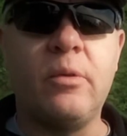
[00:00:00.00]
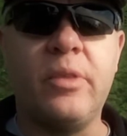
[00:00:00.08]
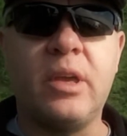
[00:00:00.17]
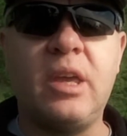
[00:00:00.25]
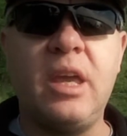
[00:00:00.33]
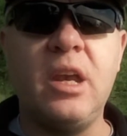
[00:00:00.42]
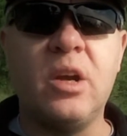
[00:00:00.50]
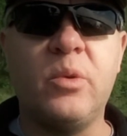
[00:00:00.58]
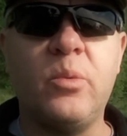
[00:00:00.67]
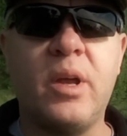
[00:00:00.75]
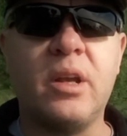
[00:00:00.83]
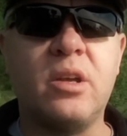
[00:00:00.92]
the key here,
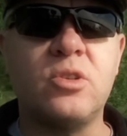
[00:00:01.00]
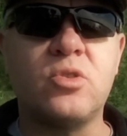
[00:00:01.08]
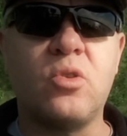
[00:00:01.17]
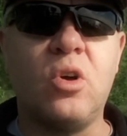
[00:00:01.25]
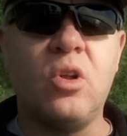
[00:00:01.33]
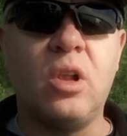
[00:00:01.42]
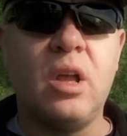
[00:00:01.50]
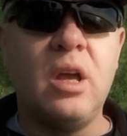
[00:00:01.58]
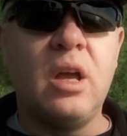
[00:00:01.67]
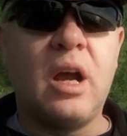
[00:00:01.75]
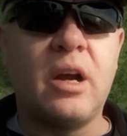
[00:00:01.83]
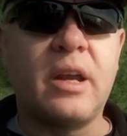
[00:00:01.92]
we want to control
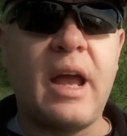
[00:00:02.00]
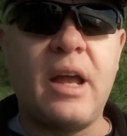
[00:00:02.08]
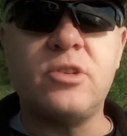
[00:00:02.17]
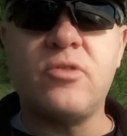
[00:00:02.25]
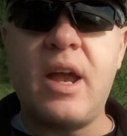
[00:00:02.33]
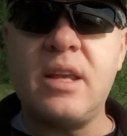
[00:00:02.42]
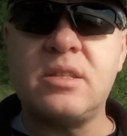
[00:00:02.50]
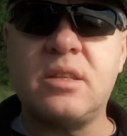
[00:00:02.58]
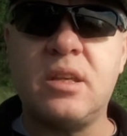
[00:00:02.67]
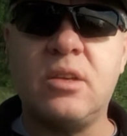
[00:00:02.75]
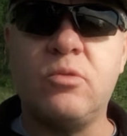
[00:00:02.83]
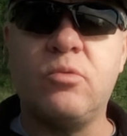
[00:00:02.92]
our
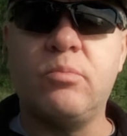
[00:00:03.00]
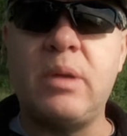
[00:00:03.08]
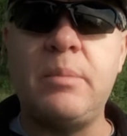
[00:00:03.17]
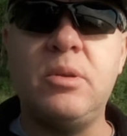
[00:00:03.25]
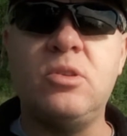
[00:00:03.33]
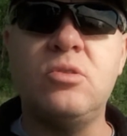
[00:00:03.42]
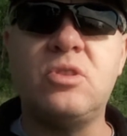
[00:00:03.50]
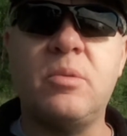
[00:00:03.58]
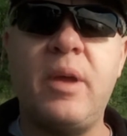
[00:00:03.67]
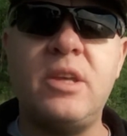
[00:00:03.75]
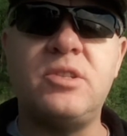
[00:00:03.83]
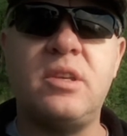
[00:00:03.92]
contrast, maybe do
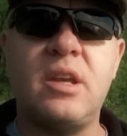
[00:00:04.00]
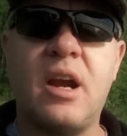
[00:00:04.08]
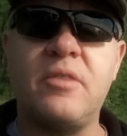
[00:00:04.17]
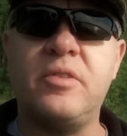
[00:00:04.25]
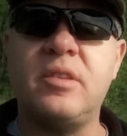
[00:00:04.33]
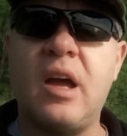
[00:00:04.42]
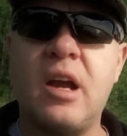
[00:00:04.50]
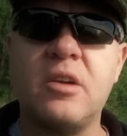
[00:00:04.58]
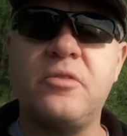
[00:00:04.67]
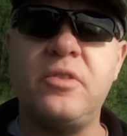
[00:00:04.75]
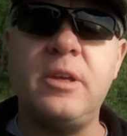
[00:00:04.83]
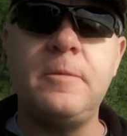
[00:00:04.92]
some HDR
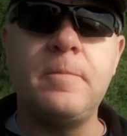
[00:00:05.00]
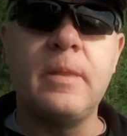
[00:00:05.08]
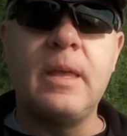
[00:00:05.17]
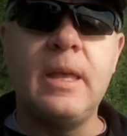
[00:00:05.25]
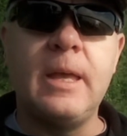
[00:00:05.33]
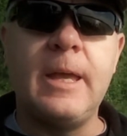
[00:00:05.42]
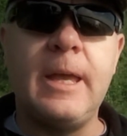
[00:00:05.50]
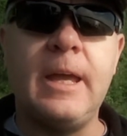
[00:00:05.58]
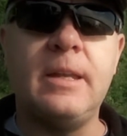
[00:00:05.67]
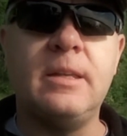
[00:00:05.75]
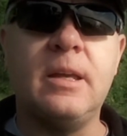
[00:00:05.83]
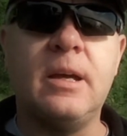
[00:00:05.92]
photography,
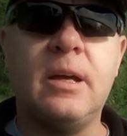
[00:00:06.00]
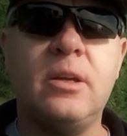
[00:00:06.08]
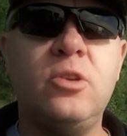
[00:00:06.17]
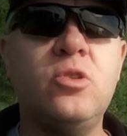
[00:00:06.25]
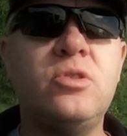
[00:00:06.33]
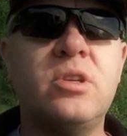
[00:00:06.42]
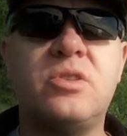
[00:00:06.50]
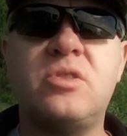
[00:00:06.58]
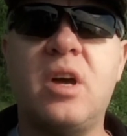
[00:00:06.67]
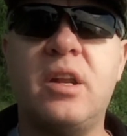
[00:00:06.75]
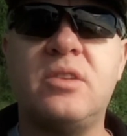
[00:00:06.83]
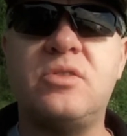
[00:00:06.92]
and use the
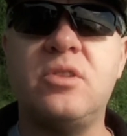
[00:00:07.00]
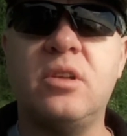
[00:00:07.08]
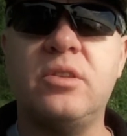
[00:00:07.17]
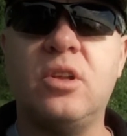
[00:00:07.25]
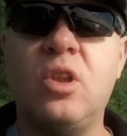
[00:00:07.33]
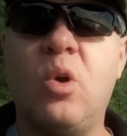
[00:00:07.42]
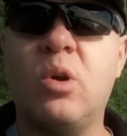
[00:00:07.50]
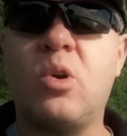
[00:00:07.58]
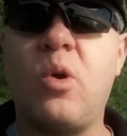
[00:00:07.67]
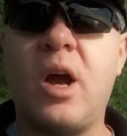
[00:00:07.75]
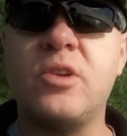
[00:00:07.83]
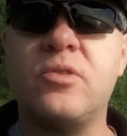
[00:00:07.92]
sun. It's still in the lower
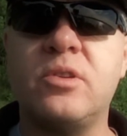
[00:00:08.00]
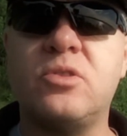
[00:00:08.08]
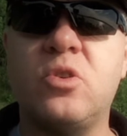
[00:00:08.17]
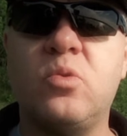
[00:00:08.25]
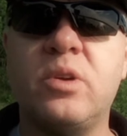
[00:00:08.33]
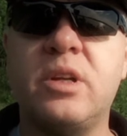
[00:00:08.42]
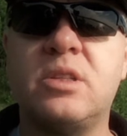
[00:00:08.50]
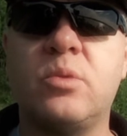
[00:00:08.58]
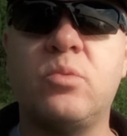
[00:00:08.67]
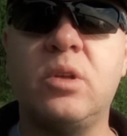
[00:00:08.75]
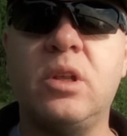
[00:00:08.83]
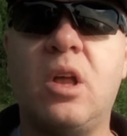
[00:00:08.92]
quadrant, so we'll get
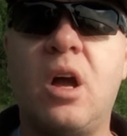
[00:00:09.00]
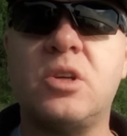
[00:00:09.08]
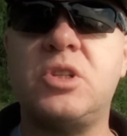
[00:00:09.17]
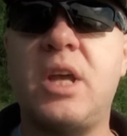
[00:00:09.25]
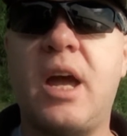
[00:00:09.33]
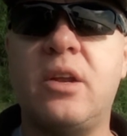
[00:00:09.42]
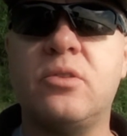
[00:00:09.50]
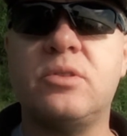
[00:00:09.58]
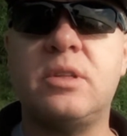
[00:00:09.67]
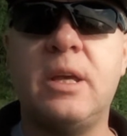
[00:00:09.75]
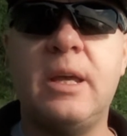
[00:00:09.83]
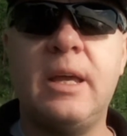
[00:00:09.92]
some really long
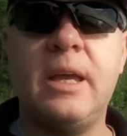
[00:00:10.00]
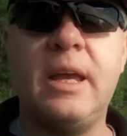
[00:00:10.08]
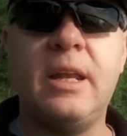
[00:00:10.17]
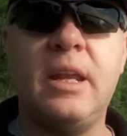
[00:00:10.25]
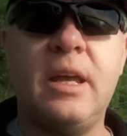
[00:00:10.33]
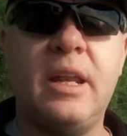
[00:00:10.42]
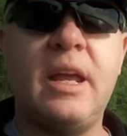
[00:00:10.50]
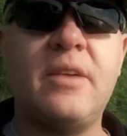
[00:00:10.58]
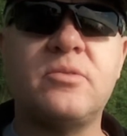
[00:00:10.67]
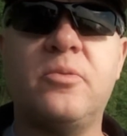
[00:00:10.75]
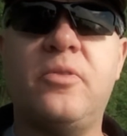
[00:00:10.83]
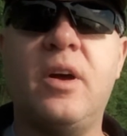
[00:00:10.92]
shadows and
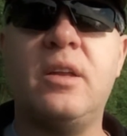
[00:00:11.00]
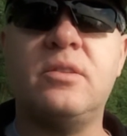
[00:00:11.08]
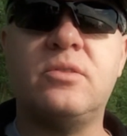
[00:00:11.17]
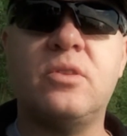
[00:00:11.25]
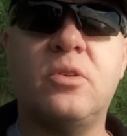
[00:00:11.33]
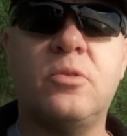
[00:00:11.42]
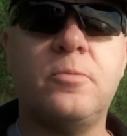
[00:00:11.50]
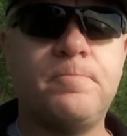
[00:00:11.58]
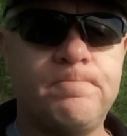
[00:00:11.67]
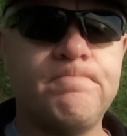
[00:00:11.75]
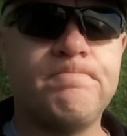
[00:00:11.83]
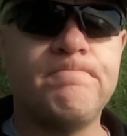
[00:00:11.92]
have some fun. So
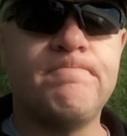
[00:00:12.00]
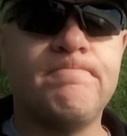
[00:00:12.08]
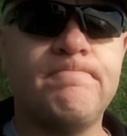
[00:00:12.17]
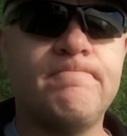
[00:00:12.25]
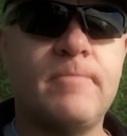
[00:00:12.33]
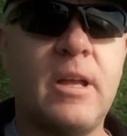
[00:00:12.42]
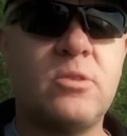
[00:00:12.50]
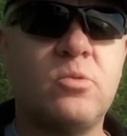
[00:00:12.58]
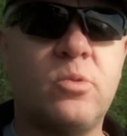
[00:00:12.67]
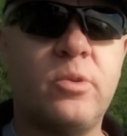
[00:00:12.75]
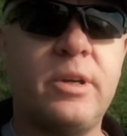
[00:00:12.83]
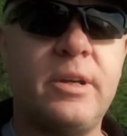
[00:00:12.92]

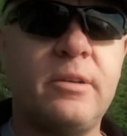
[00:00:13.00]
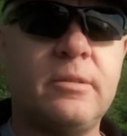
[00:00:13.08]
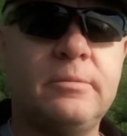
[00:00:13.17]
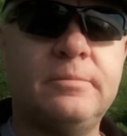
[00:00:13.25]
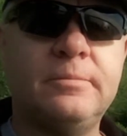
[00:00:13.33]
that's where we're here.